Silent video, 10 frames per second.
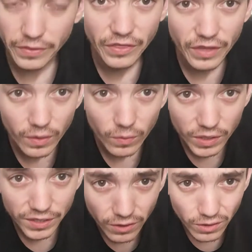There we
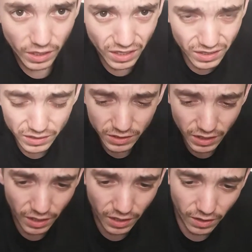go,
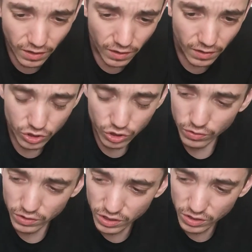guys.
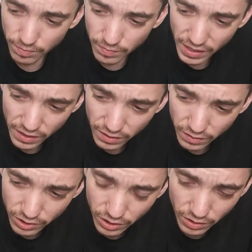Juice is
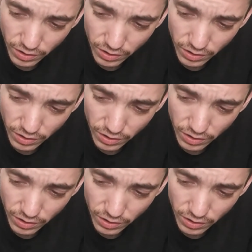made.